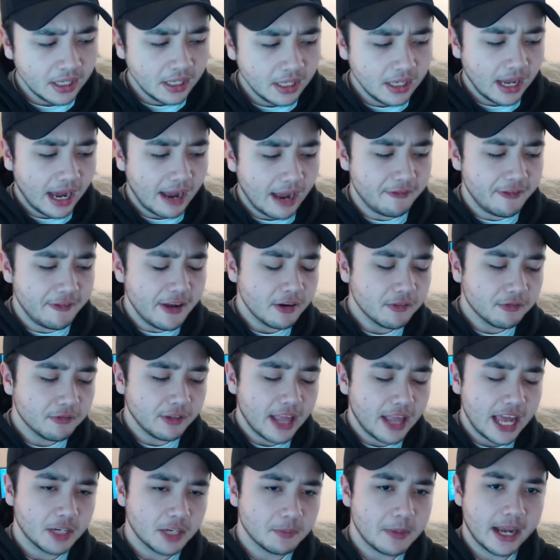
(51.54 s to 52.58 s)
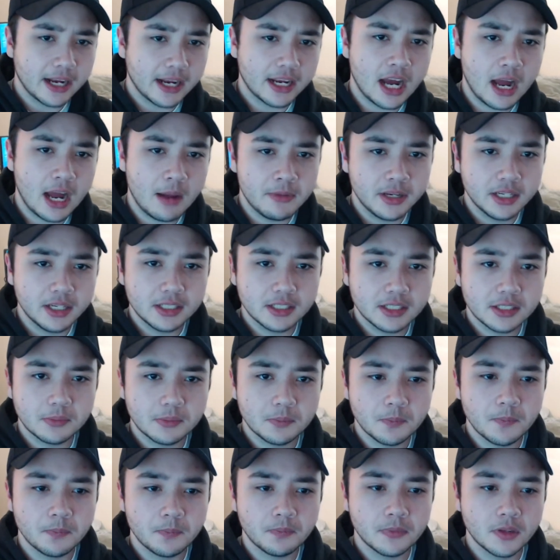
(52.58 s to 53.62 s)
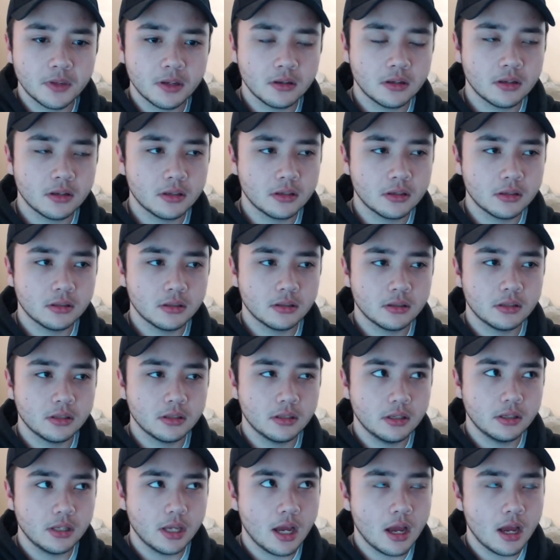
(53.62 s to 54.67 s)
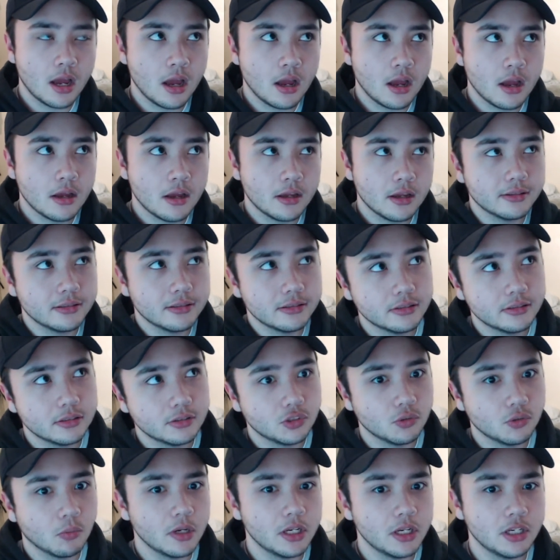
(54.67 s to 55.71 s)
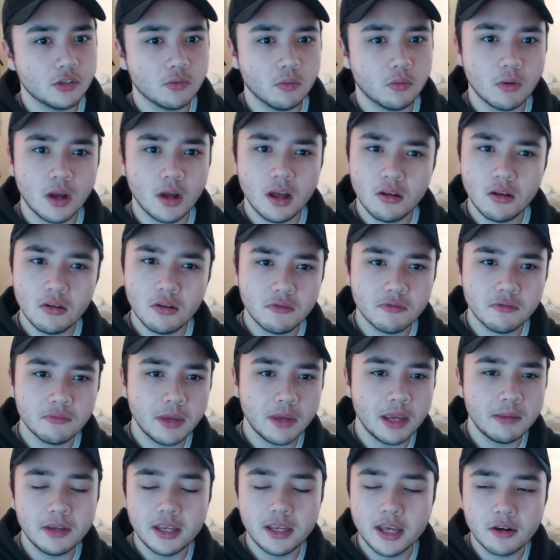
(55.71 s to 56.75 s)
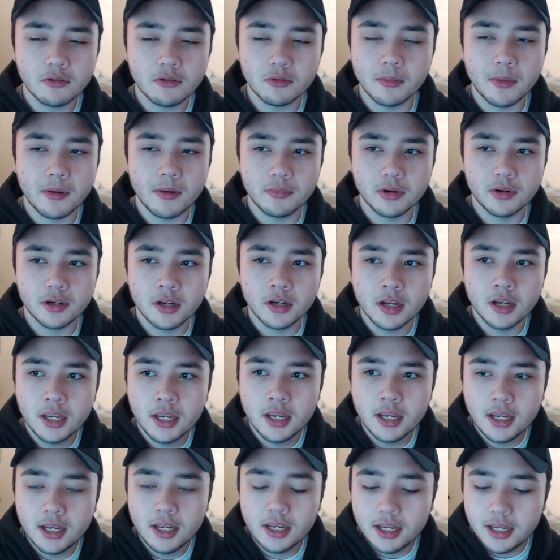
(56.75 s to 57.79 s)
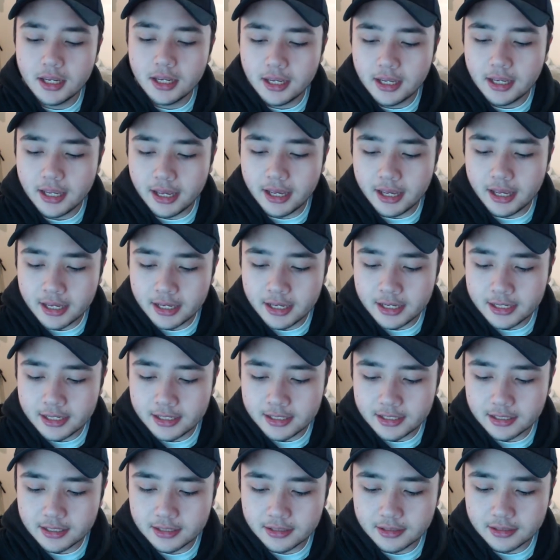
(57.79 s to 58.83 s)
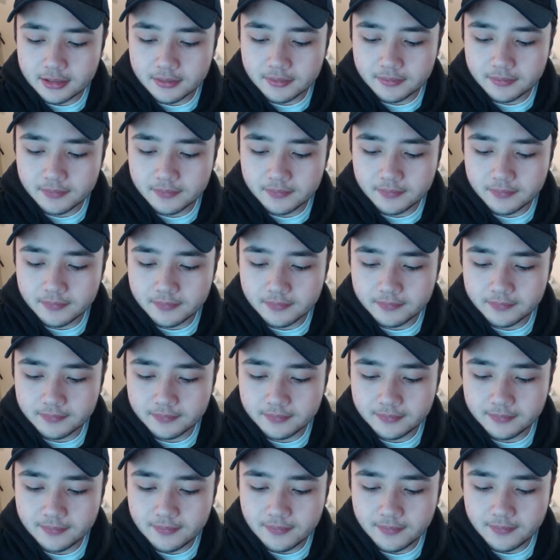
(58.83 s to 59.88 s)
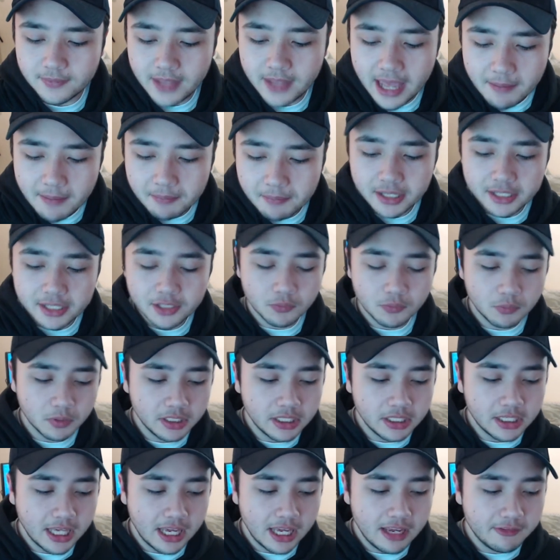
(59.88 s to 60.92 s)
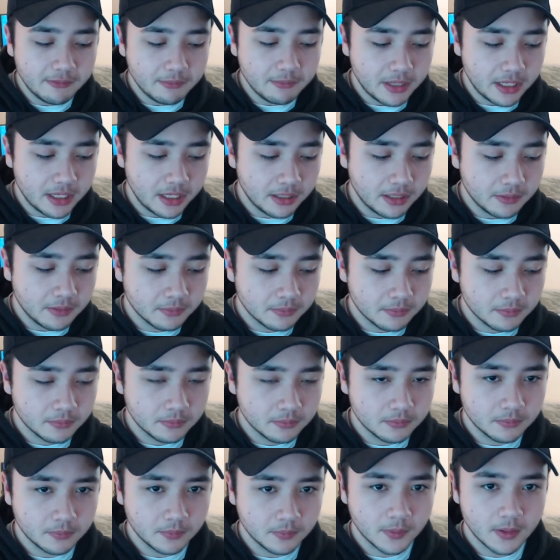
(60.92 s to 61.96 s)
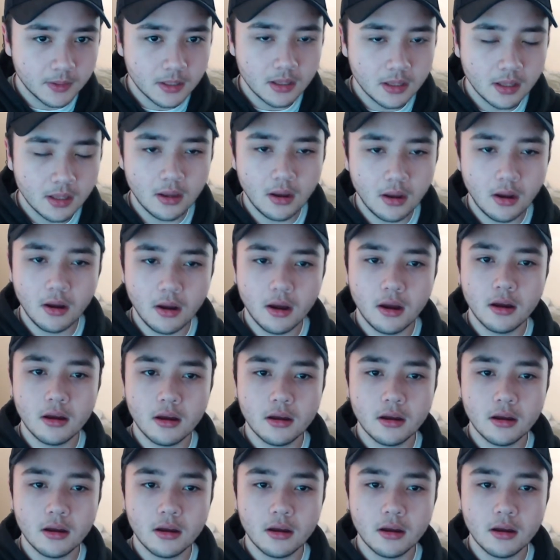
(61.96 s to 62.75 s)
I found Flashback Comics, uh, 2012 maybe, I don't remember. And that place really gave me uh,